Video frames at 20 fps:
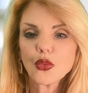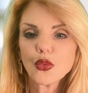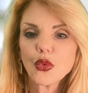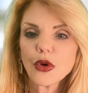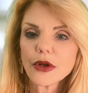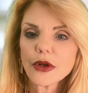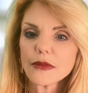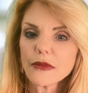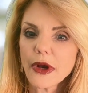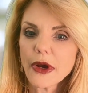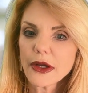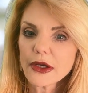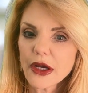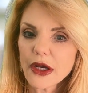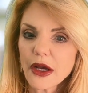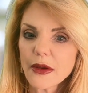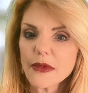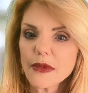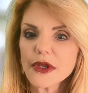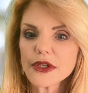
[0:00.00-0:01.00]
One of my
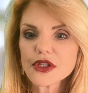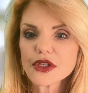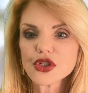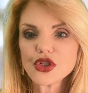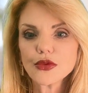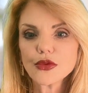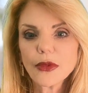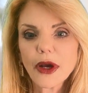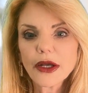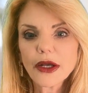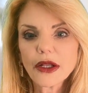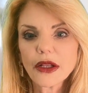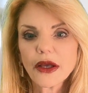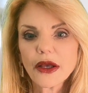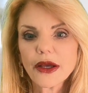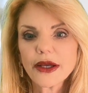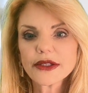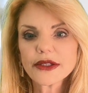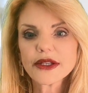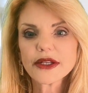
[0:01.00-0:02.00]
comments to my
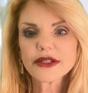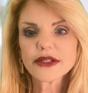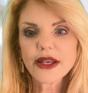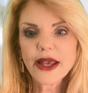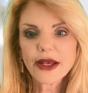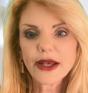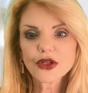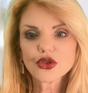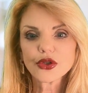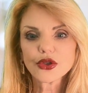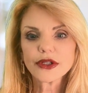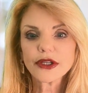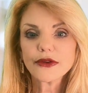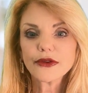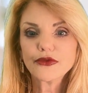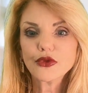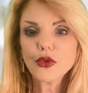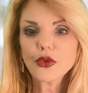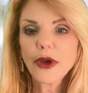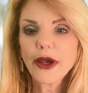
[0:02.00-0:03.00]
clients is actually,
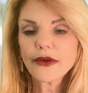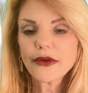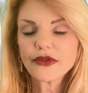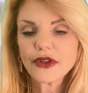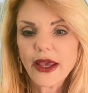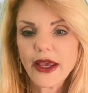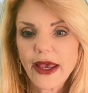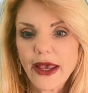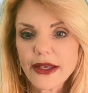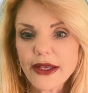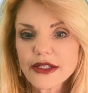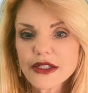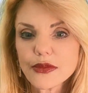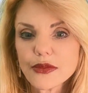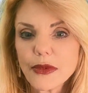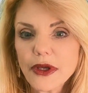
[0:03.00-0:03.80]
if you have to ask